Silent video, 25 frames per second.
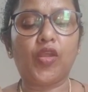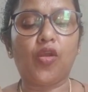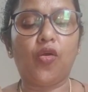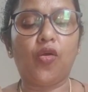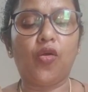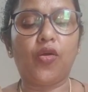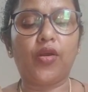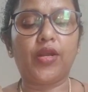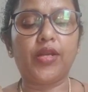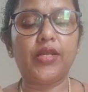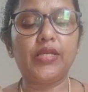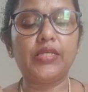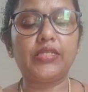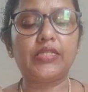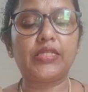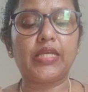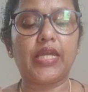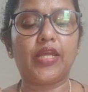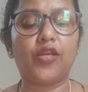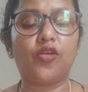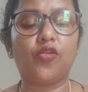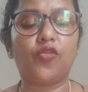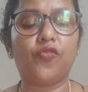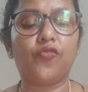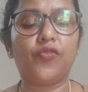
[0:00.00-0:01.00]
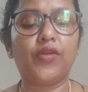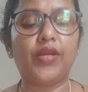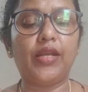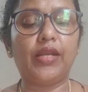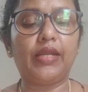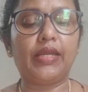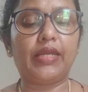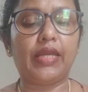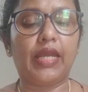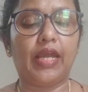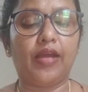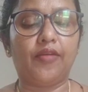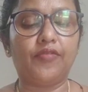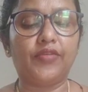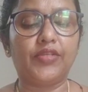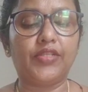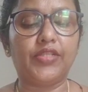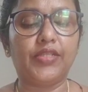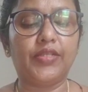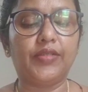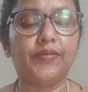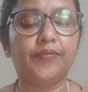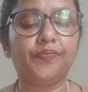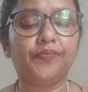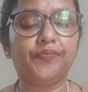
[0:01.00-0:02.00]
or a synovial
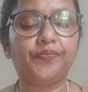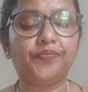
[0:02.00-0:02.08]
cavity.